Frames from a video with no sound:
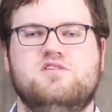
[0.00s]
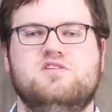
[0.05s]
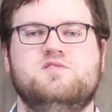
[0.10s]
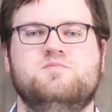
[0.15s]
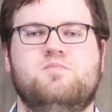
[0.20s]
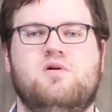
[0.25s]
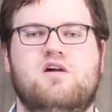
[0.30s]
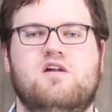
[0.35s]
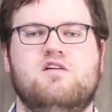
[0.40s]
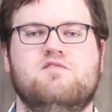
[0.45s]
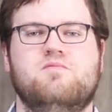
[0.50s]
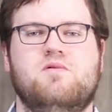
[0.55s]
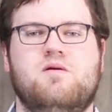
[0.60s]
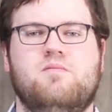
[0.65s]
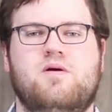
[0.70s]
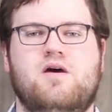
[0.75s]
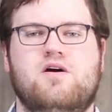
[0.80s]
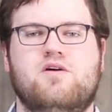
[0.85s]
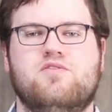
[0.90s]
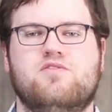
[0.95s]
this part of my
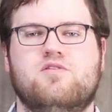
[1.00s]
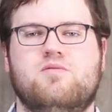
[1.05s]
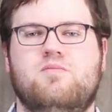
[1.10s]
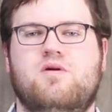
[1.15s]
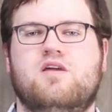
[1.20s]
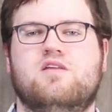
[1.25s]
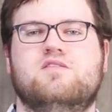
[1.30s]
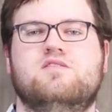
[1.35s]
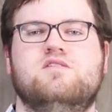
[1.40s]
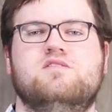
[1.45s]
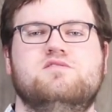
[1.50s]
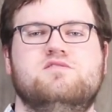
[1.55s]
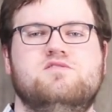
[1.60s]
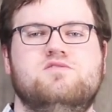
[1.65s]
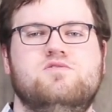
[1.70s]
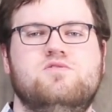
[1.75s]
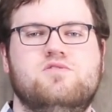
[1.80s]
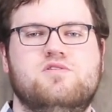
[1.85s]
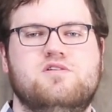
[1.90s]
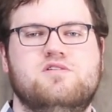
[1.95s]
mouth to make this
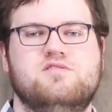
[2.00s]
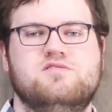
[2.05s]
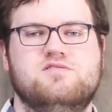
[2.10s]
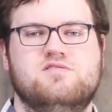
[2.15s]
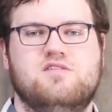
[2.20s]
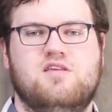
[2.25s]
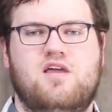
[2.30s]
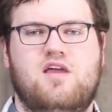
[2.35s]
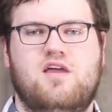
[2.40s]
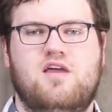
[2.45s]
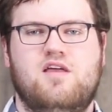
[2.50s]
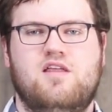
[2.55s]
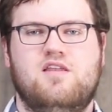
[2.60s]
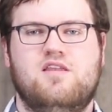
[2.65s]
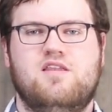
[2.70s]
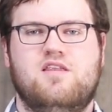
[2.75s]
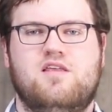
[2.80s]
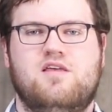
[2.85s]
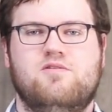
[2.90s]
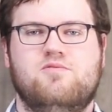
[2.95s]
noise,
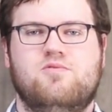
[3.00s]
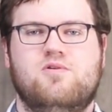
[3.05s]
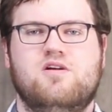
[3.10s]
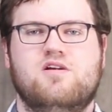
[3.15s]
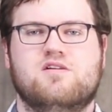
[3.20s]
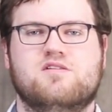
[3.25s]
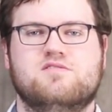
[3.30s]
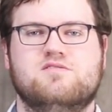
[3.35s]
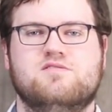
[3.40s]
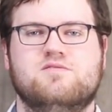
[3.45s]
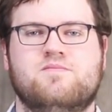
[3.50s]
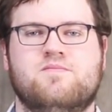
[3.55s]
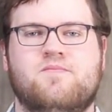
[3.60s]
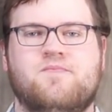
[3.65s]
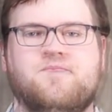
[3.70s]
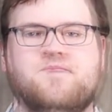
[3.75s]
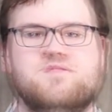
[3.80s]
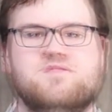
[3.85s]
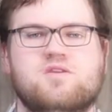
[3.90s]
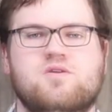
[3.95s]
and it works.
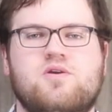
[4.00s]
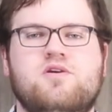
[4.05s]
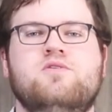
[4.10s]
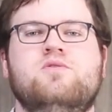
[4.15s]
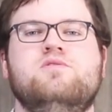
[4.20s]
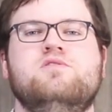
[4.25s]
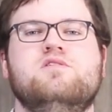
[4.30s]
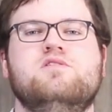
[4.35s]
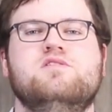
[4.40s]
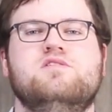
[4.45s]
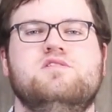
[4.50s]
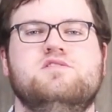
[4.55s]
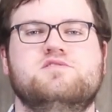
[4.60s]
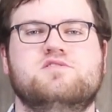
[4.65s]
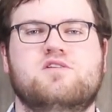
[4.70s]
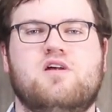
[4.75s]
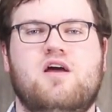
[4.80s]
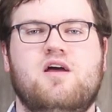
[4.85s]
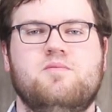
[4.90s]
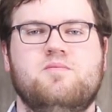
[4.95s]
So in order to
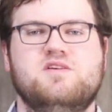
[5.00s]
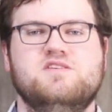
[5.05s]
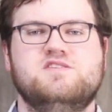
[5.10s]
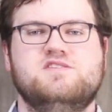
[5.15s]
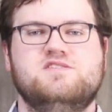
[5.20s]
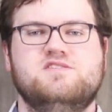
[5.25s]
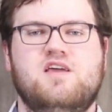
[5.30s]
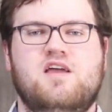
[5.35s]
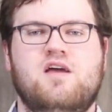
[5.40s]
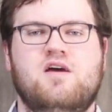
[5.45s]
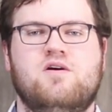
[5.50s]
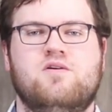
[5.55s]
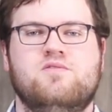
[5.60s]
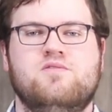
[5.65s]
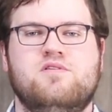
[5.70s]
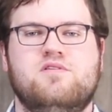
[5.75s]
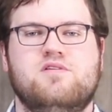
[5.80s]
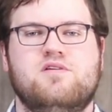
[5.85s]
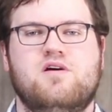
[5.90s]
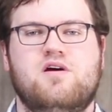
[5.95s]
describe a
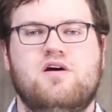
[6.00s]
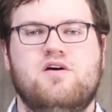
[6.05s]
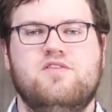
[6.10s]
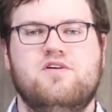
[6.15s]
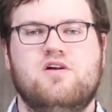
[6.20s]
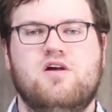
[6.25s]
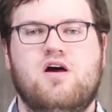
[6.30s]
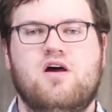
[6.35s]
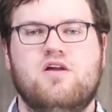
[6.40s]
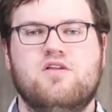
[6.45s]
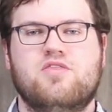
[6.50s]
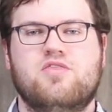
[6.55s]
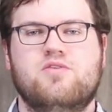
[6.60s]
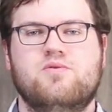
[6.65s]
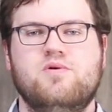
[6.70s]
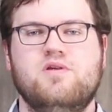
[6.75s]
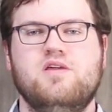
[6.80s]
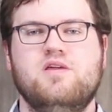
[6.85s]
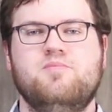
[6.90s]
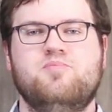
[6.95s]
sound, there are
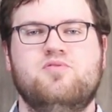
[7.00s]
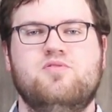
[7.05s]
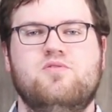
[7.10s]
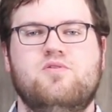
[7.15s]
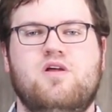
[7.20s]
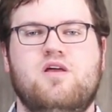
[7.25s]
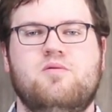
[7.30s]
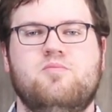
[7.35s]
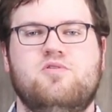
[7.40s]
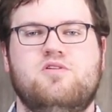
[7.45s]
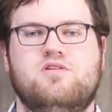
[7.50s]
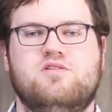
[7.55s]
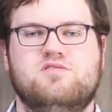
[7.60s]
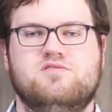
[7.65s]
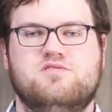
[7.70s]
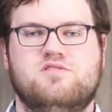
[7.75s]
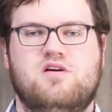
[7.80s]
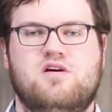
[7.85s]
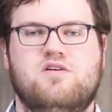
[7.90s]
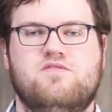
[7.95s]
three
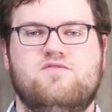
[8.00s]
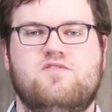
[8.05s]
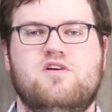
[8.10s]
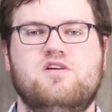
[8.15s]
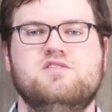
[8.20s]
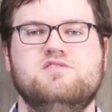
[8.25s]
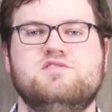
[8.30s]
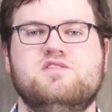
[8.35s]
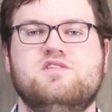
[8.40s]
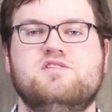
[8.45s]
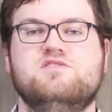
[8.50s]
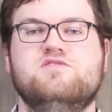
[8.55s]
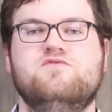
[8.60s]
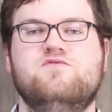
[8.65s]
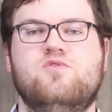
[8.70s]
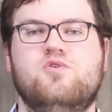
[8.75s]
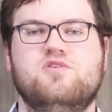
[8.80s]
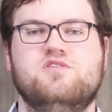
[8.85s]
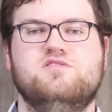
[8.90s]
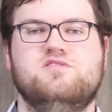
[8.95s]
parameters. First is
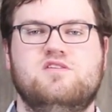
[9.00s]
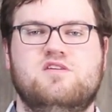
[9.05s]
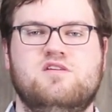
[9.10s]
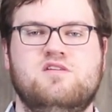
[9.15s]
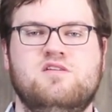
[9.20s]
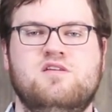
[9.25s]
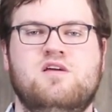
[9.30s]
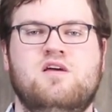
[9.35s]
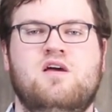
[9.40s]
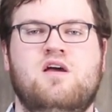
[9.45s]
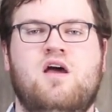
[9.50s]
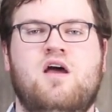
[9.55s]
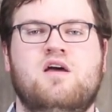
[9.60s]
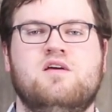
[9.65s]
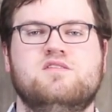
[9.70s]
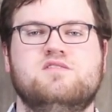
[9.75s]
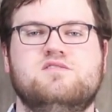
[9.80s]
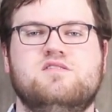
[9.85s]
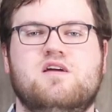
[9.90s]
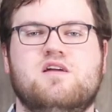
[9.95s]
voicing,
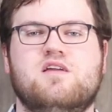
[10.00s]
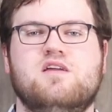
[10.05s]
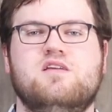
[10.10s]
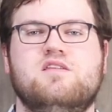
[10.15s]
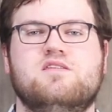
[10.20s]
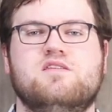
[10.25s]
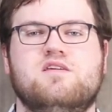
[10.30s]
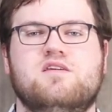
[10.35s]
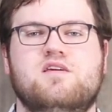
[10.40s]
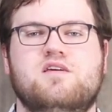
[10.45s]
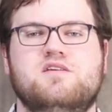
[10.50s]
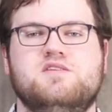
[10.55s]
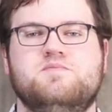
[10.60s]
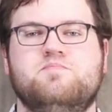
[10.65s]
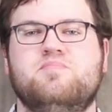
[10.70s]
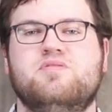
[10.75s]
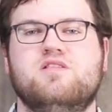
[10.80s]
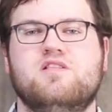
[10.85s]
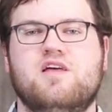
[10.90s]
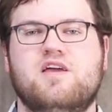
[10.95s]
second is
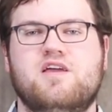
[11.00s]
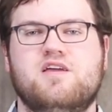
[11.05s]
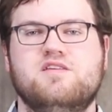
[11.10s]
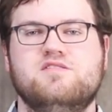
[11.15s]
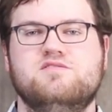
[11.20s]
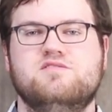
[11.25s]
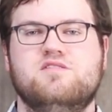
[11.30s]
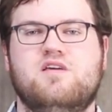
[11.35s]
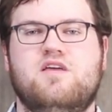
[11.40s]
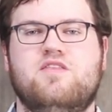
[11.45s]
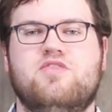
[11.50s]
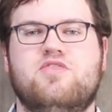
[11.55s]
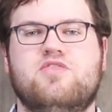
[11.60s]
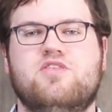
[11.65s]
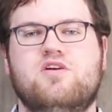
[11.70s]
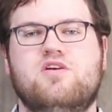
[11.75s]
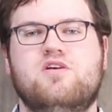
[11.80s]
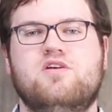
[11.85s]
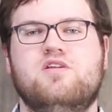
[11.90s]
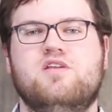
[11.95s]
place, and
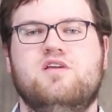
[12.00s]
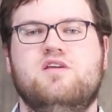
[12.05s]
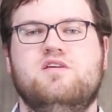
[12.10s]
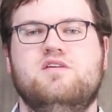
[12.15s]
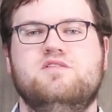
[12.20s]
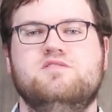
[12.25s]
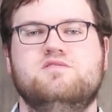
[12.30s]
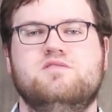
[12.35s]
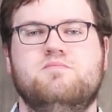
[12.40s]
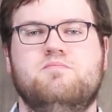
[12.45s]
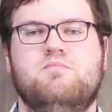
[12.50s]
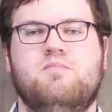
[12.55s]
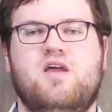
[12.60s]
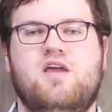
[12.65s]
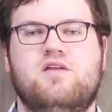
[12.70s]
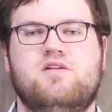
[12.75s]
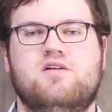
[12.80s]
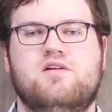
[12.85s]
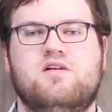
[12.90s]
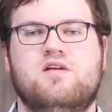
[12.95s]
third is
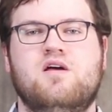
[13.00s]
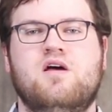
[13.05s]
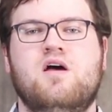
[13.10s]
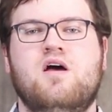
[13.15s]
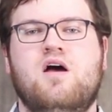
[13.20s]
manner.